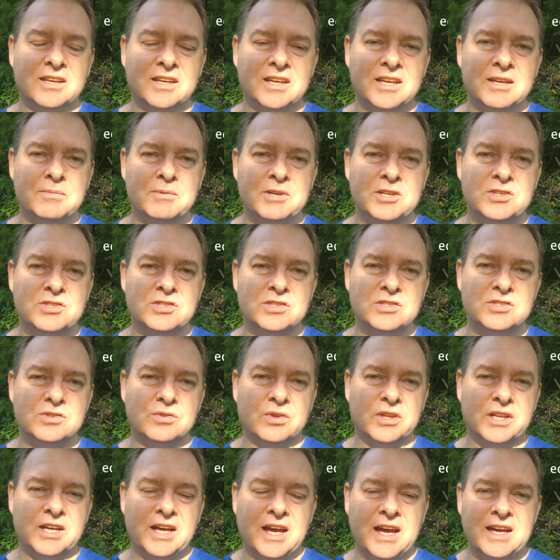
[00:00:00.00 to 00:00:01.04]
images
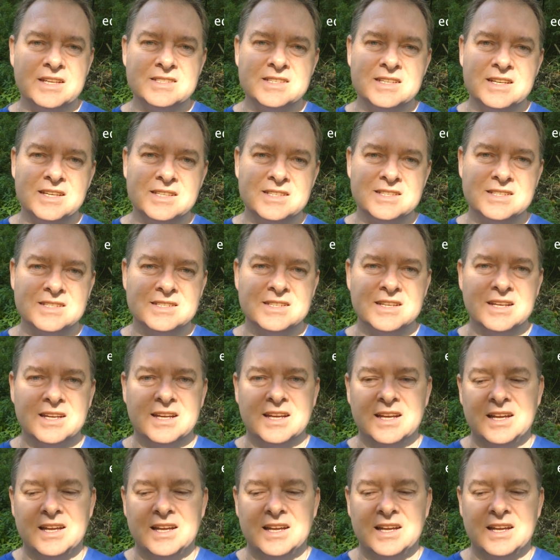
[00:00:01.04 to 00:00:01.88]
or the assets